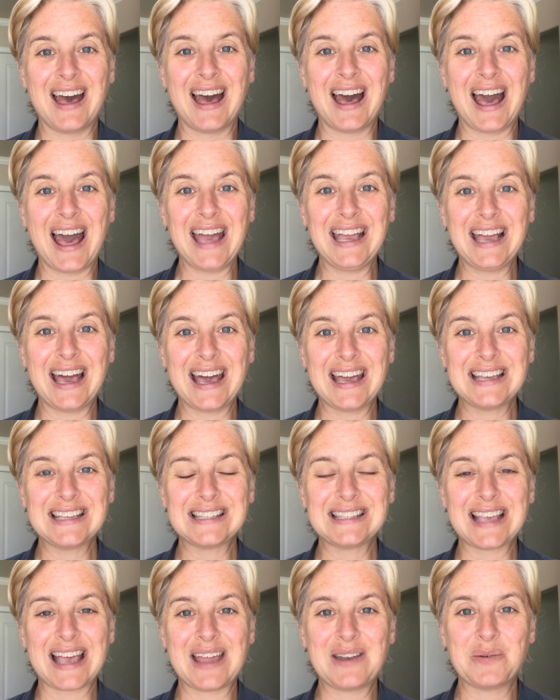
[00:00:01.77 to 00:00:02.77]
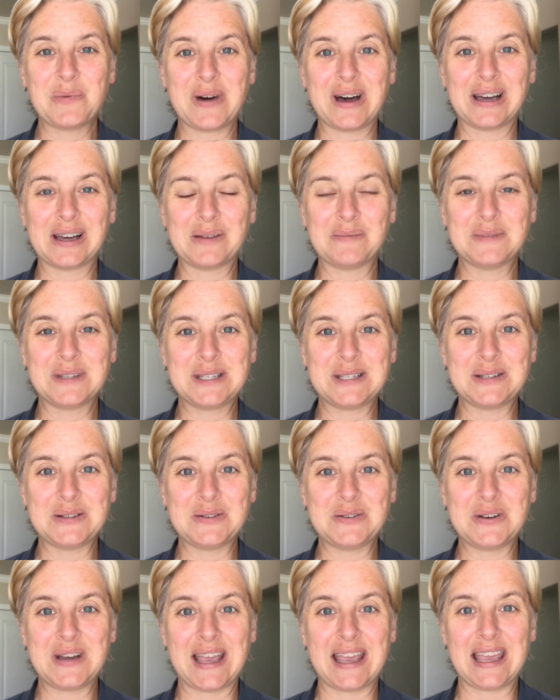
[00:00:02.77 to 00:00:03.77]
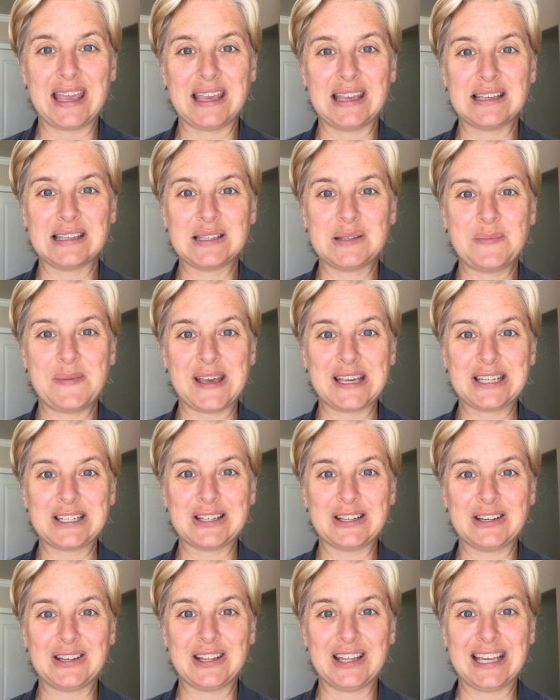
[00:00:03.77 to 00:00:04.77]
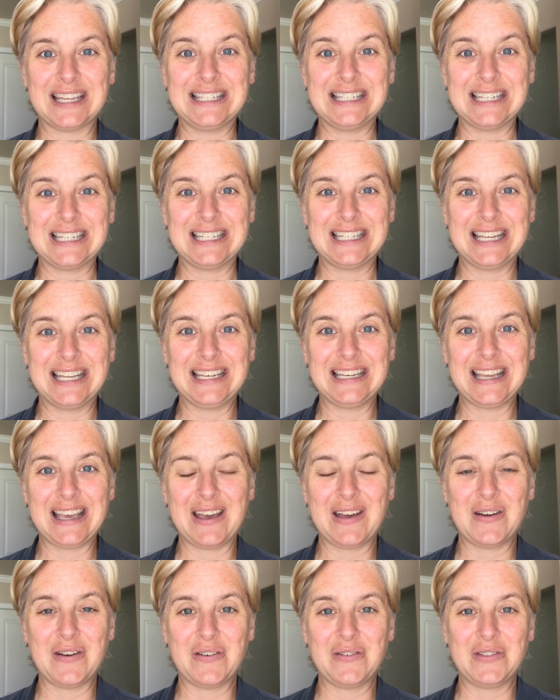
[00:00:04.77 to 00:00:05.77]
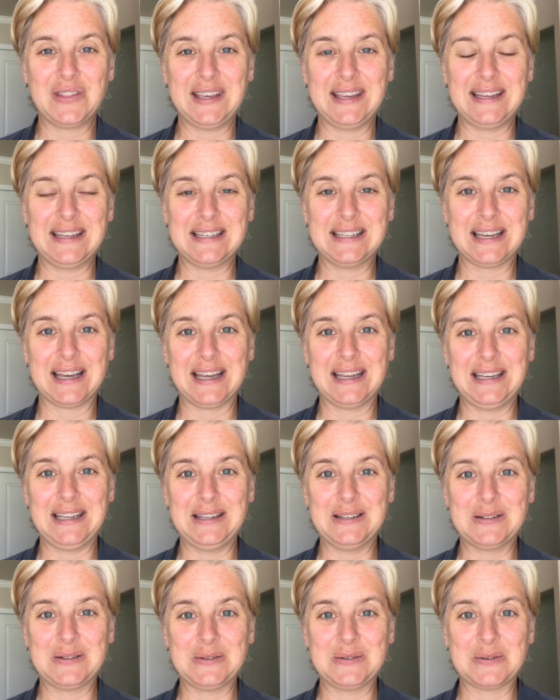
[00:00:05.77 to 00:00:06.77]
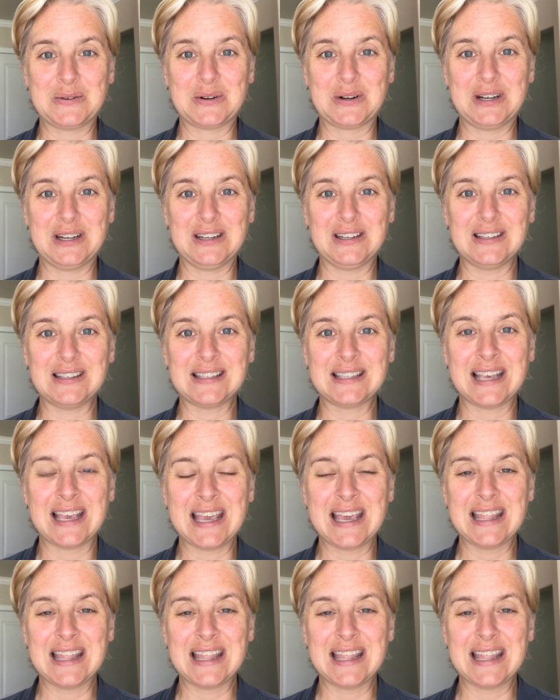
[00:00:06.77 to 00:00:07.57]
Hi guys, and welcome to a special edition of the Tiny Tutorials.